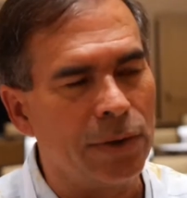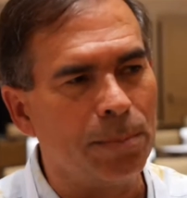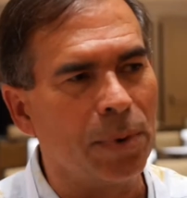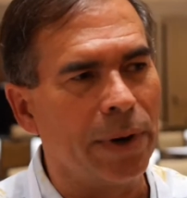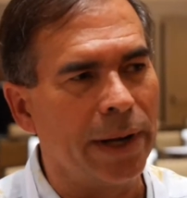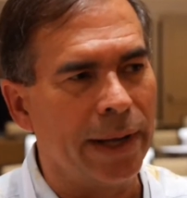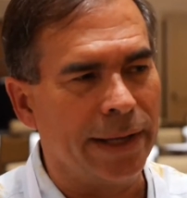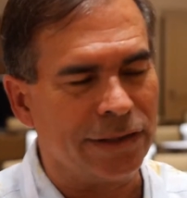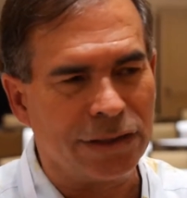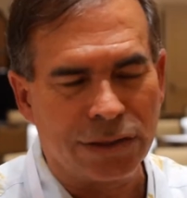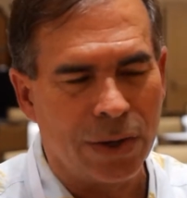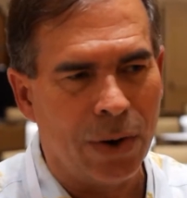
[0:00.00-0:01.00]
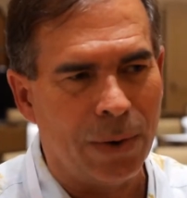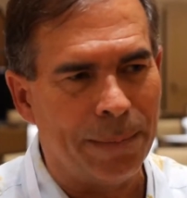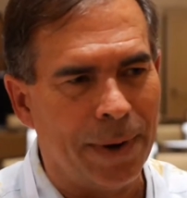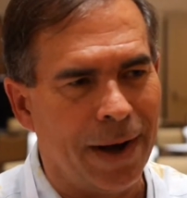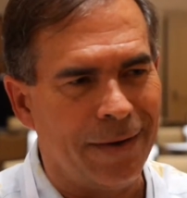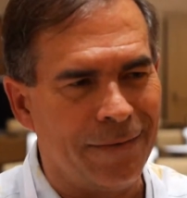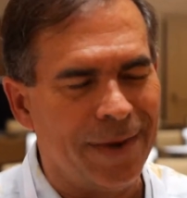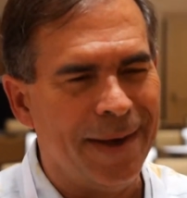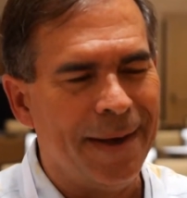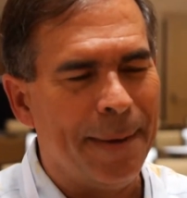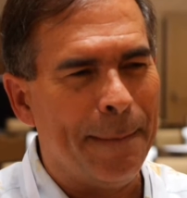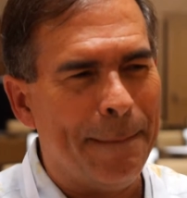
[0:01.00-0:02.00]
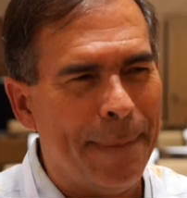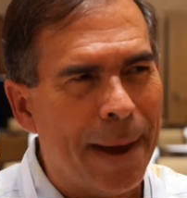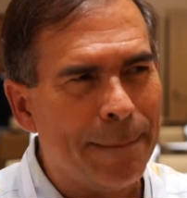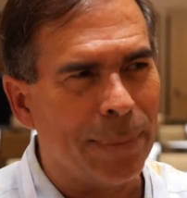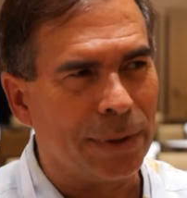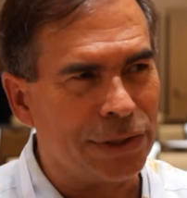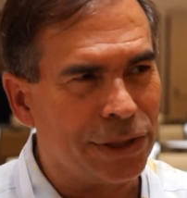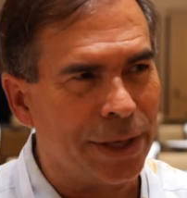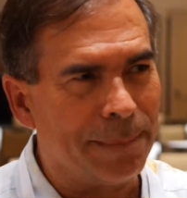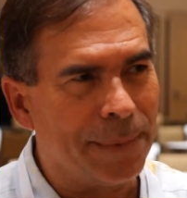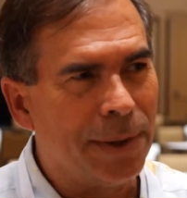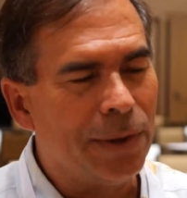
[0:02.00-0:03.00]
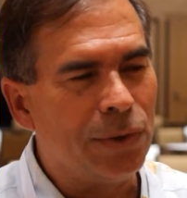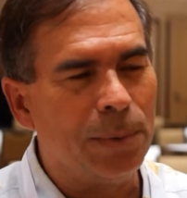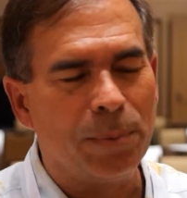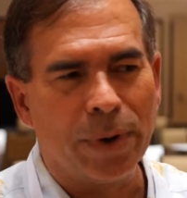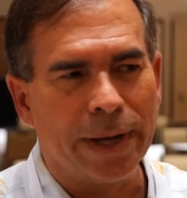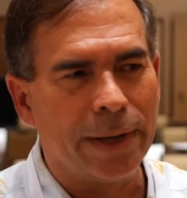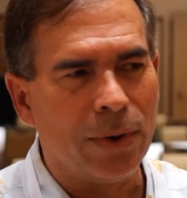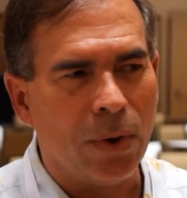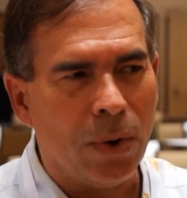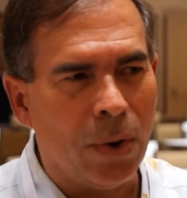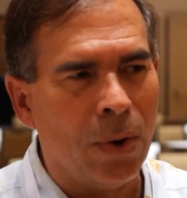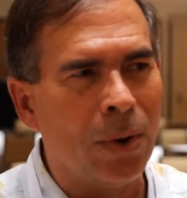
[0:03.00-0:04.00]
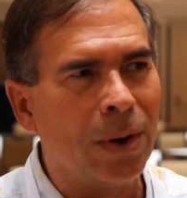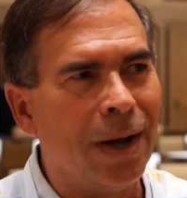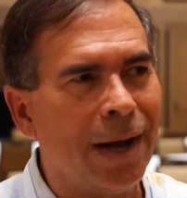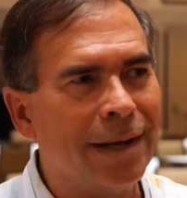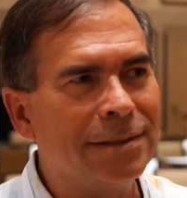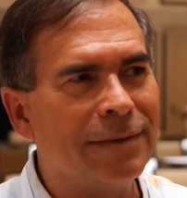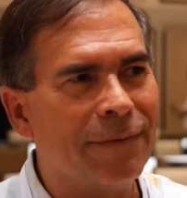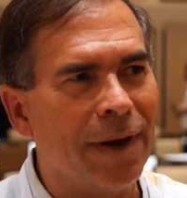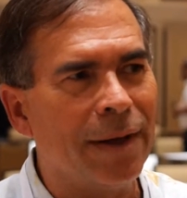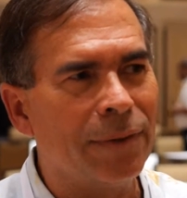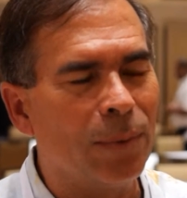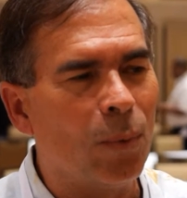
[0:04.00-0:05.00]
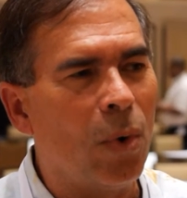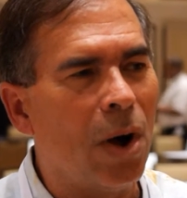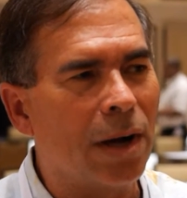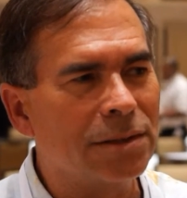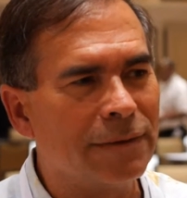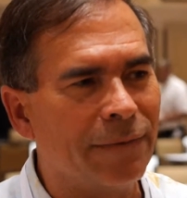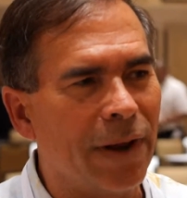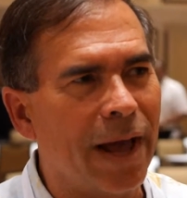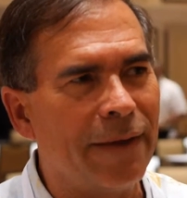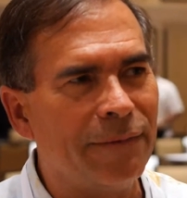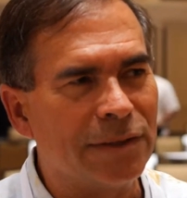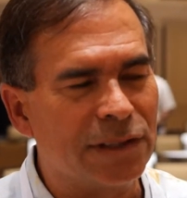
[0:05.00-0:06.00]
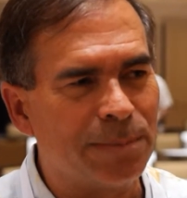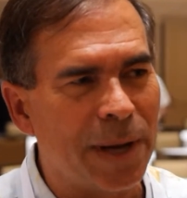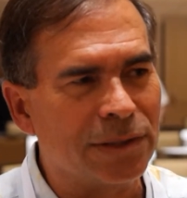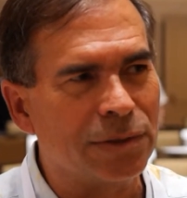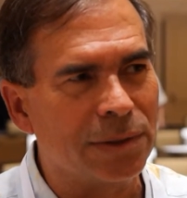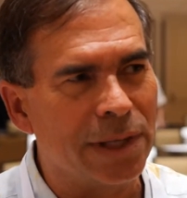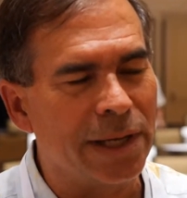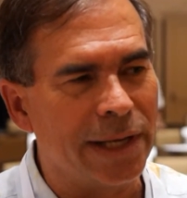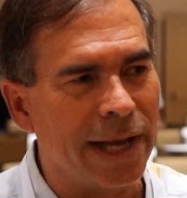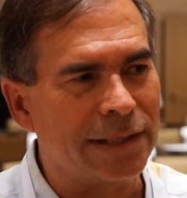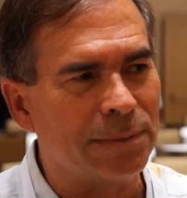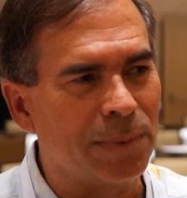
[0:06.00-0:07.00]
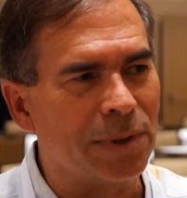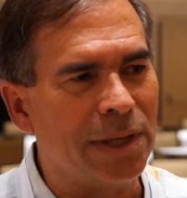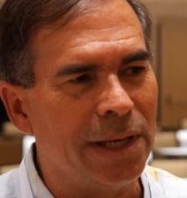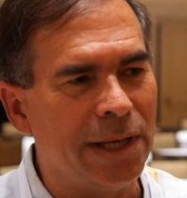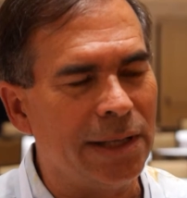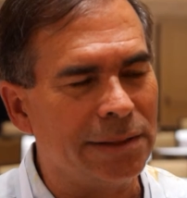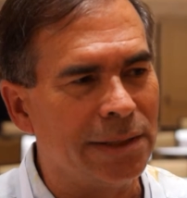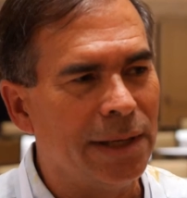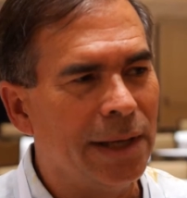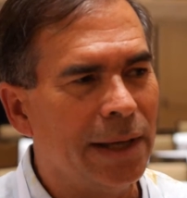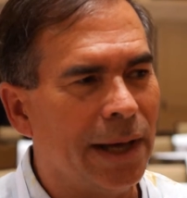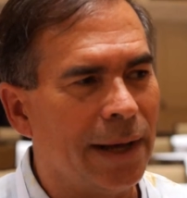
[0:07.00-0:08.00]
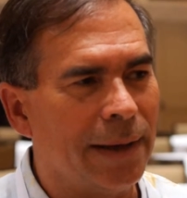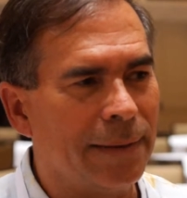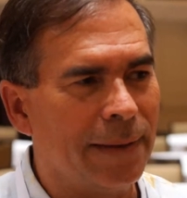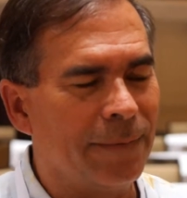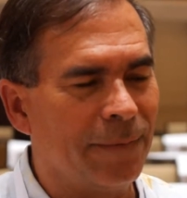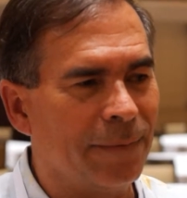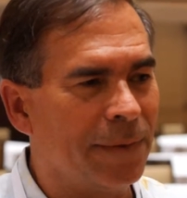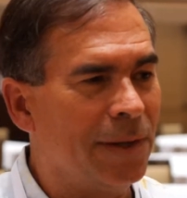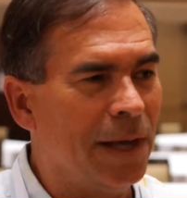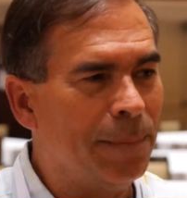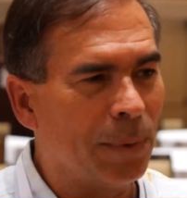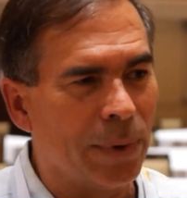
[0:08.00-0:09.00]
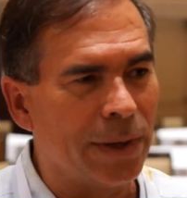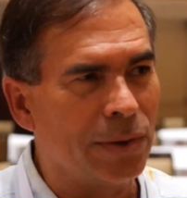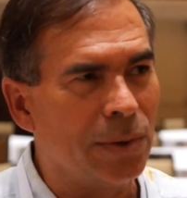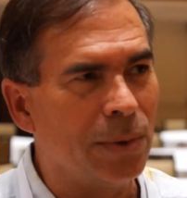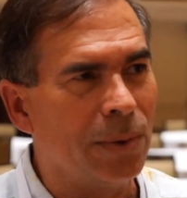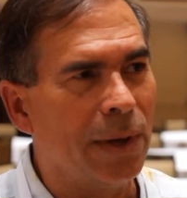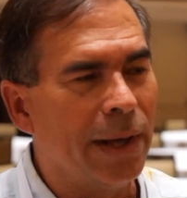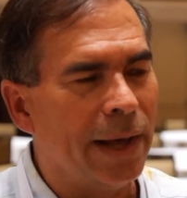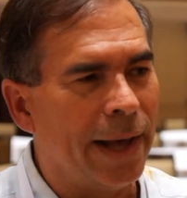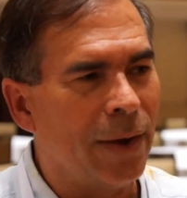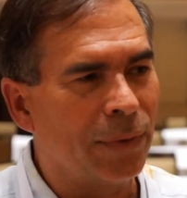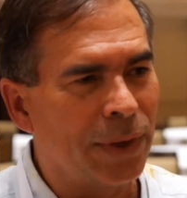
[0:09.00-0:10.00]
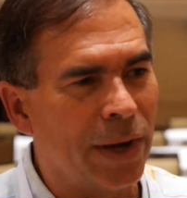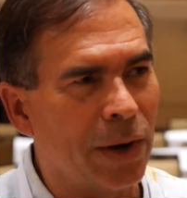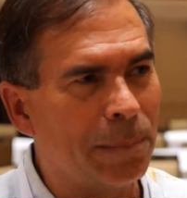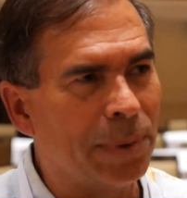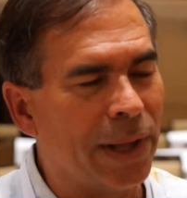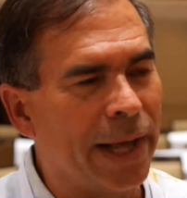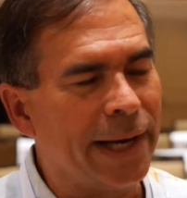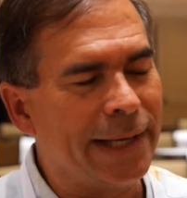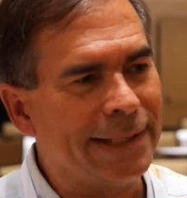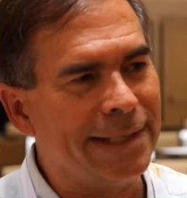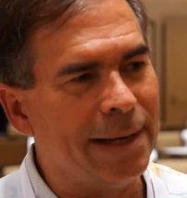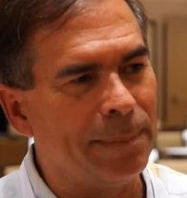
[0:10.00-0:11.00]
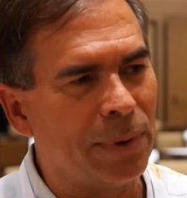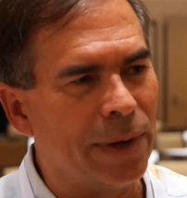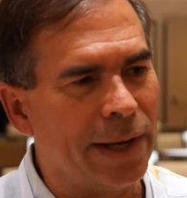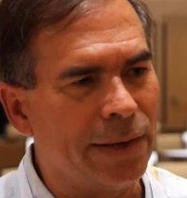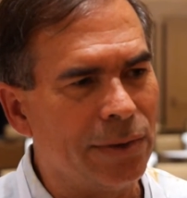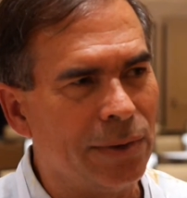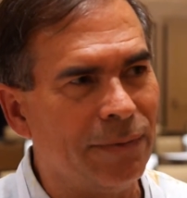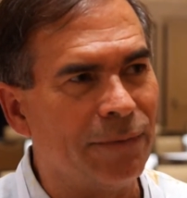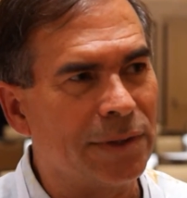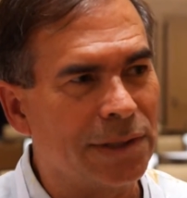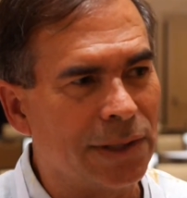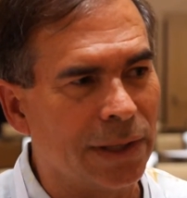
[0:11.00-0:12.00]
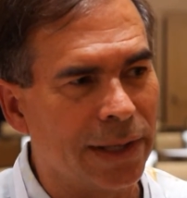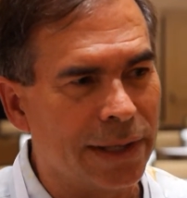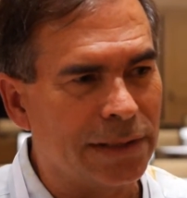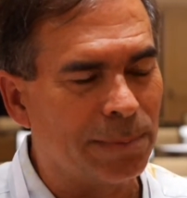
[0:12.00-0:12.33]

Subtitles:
bring its scope of membership to bring in all kinds of other walks of life and specialty and expertise, deeper into healthcare planning, deeper into facilities